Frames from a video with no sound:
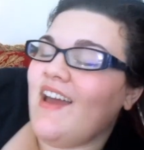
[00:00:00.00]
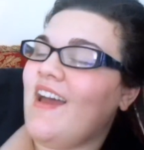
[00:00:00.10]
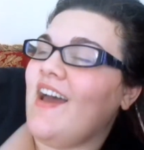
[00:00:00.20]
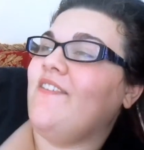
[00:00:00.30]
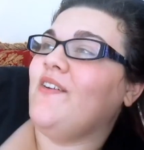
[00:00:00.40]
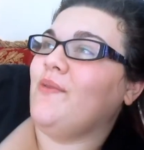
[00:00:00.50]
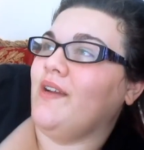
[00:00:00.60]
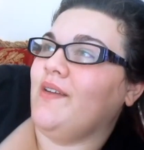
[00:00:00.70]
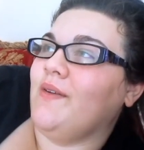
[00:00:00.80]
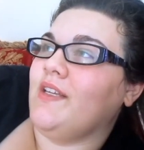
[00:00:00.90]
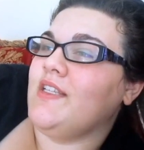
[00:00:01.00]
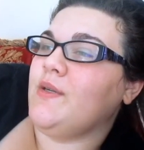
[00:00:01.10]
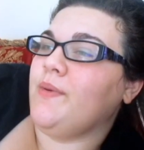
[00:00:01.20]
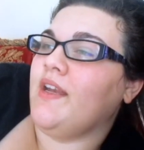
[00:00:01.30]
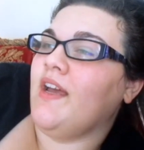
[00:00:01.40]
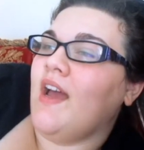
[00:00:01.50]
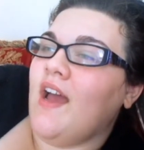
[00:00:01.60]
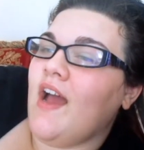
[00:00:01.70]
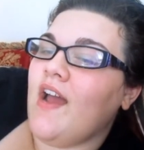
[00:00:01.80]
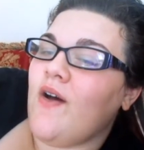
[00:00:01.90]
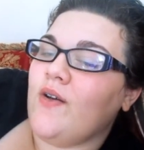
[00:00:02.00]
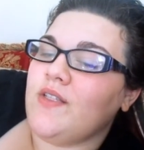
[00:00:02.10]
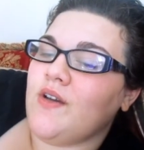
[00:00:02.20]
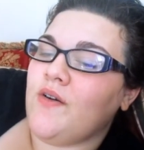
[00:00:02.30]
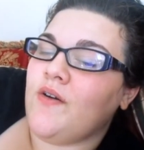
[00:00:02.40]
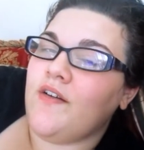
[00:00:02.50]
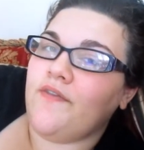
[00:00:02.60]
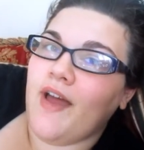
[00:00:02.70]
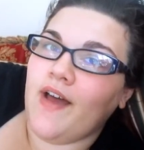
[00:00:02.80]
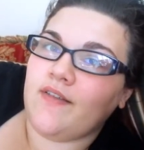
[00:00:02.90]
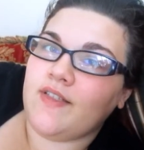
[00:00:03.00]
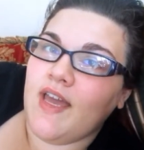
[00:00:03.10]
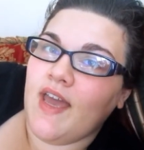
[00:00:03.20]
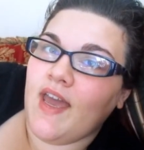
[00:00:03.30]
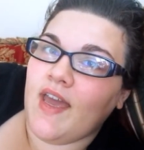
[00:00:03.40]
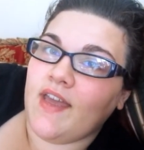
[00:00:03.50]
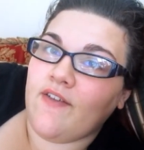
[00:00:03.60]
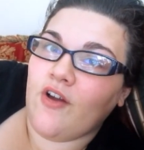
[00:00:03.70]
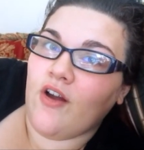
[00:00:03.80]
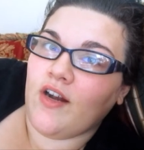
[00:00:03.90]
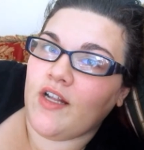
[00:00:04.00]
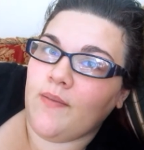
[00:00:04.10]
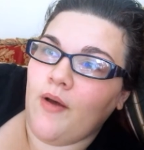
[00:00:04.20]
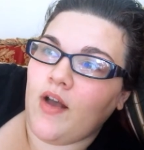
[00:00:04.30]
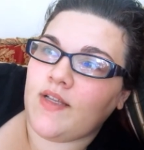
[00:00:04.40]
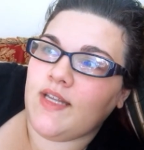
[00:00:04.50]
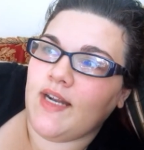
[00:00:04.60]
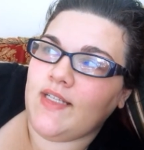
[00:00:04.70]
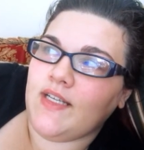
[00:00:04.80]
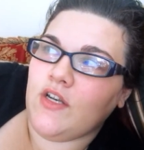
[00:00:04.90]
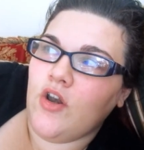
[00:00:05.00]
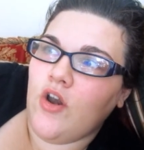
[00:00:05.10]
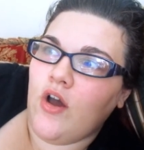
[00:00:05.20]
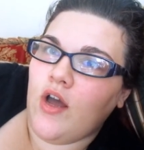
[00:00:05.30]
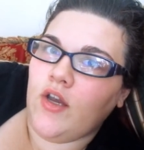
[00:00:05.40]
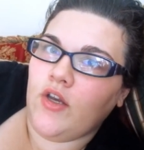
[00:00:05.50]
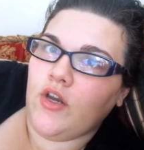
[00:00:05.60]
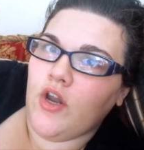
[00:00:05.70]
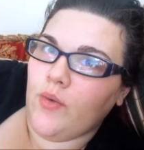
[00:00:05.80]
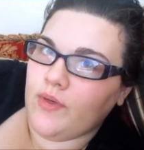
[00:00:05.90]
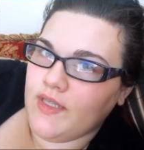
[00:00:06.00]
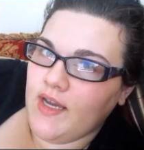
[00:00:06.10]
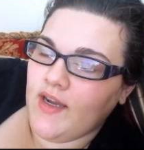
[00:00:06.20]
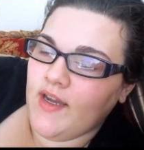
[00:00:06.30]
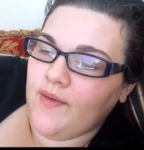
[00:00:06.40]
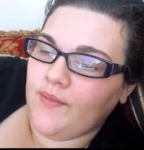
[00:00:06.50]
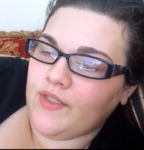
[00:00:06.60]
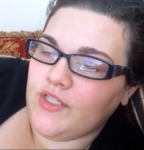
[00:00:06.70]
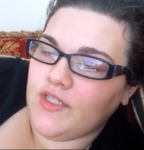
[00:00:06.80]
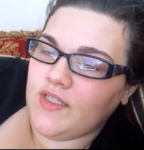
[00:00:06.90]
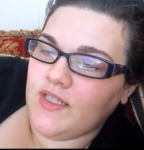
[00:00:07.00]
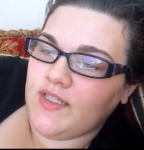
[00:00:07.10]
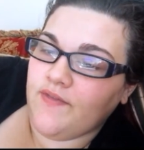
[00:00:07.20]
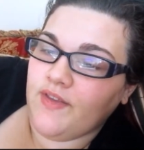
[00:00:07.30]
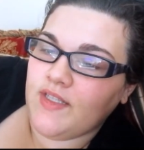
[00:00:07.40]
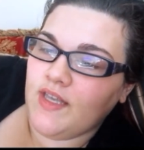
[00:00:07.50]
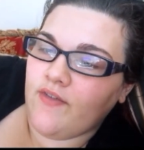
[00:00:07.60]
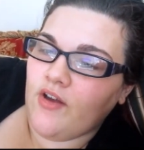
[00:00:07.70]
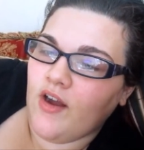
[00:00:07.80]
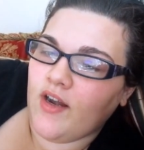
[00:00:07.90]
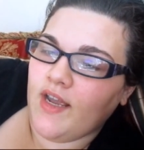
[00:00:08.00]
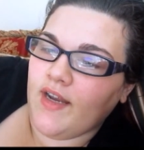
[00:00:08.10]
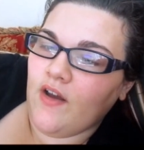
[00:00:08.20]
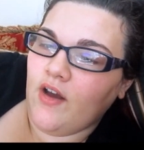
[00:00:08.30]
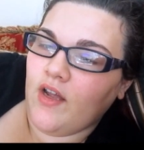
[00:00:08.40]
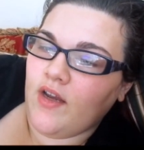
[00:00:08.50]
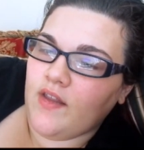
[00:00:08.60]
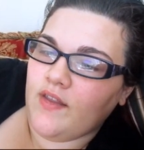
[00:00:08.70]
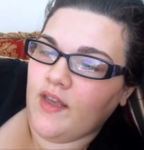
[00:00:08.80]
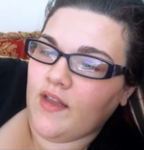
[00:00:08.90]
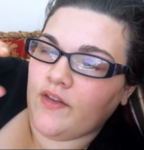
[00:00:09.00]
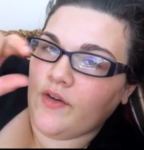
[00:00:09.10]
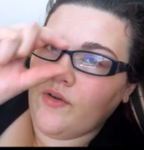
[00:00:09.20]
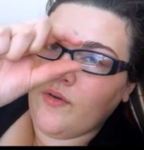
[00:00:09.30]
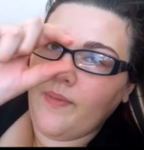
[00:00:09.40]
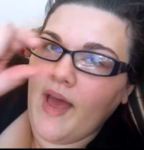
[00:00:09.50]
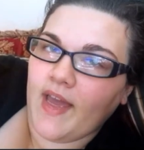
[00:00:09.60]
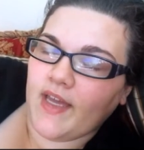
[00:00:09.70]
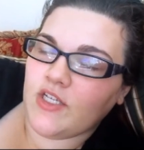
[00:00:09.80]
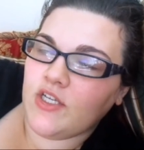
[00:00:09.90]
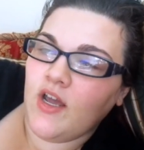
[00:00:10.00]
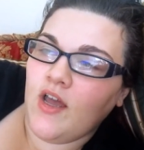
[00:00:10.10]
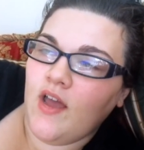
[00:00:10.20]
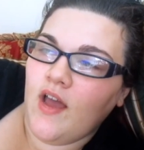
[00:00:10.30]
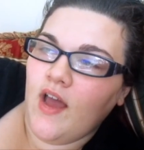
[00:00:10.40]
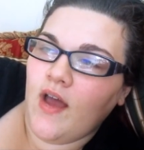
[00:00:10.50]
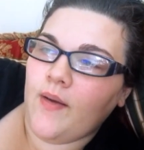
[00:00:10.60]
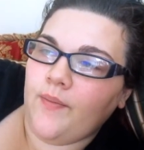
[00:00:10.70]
I feel really, really stupid. I also found a gift card in the box that I did not know was there. It was just, it's a Visa gift card, and on the little package, I